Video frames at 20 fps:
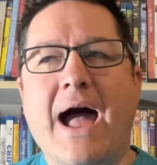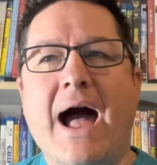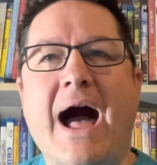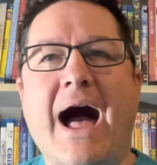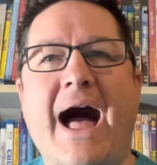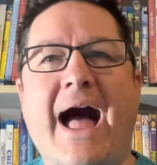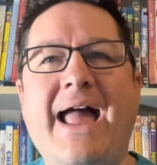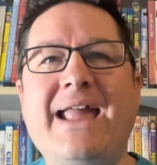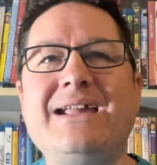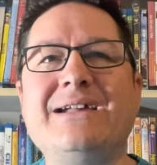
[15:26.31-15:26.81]

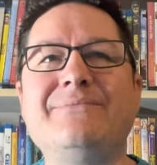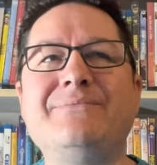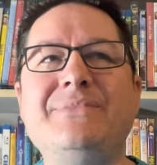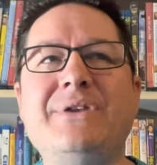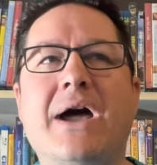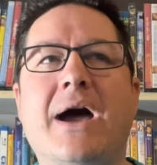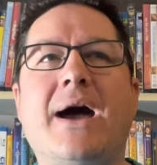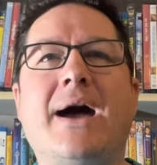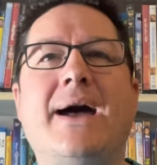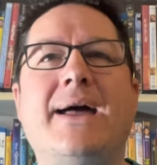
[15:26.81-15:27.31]
I am
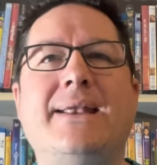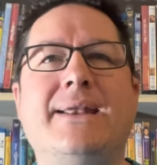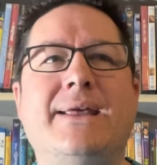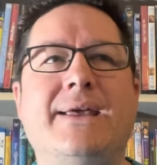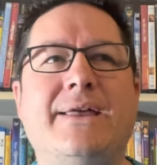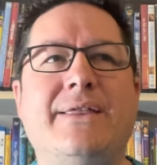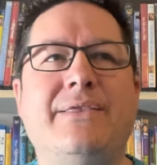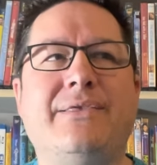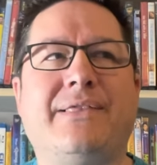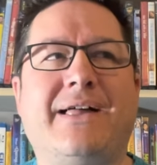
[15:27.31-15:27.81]
not
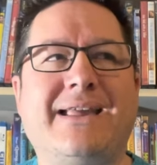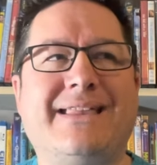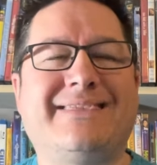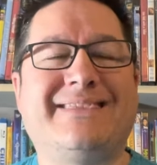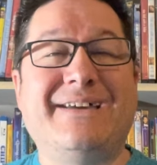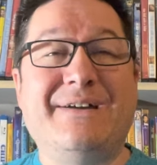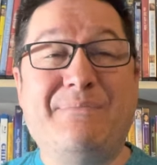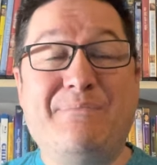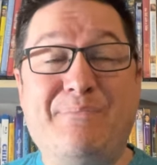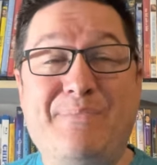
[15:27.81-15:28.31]
like
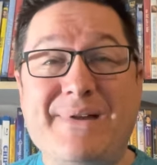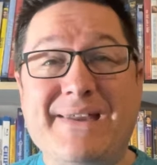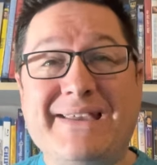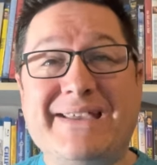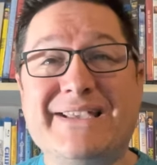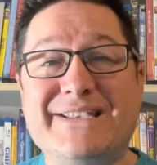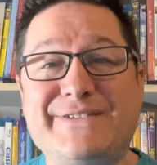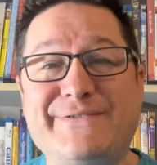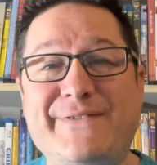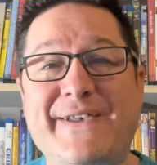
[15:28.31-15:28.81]
the
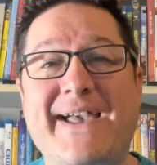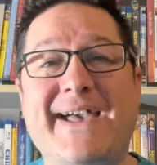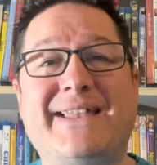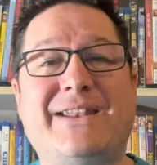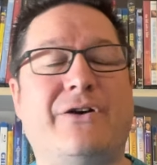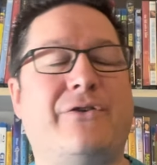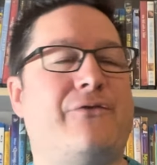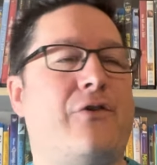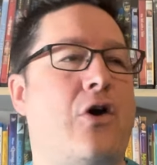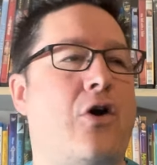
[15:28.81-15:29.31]
biggest fan
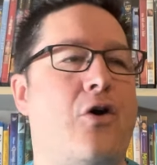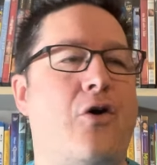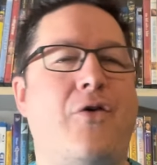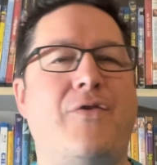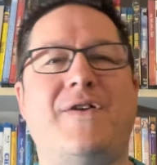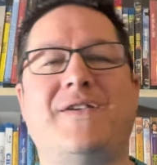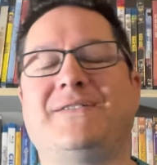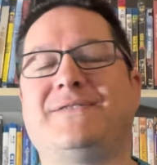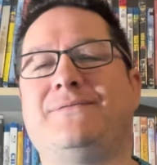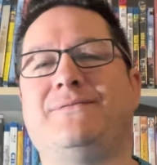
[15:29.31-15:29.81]
of all
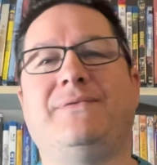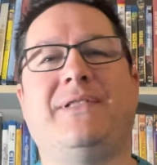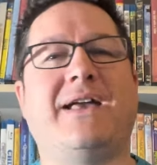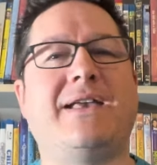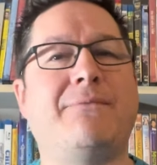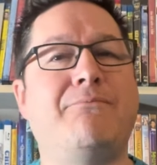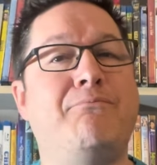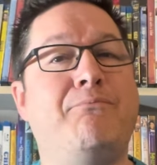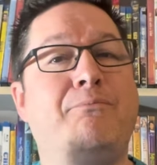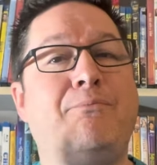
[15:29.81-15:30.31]
this like
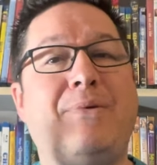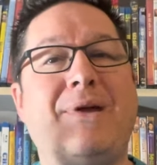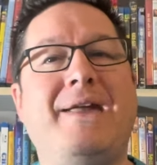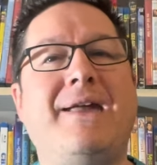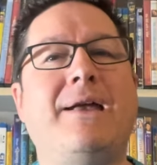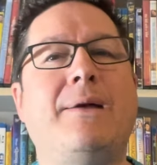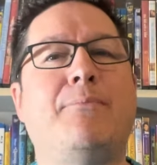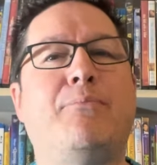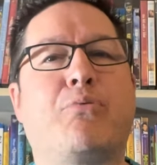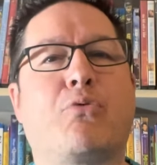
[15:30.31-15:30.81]

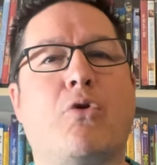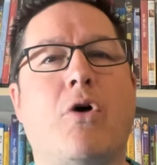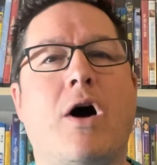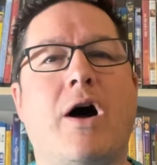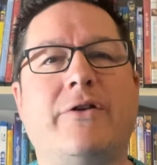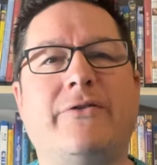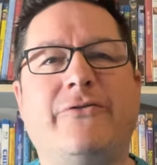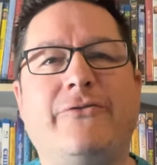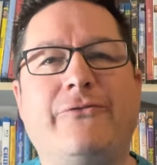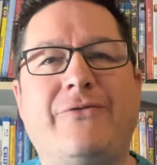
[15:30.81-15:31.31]
big
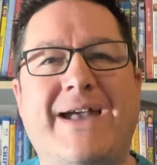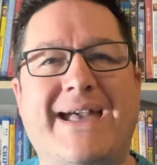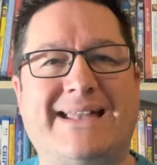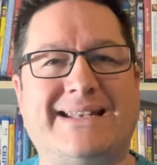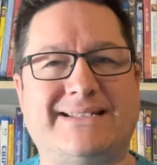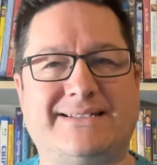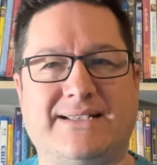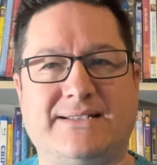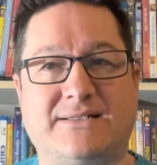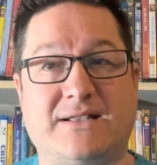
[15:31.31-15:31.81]
broad
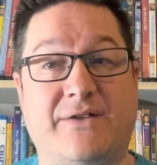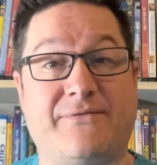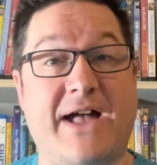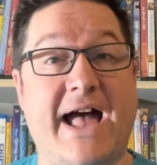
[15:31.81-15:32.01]
fantasy stuff.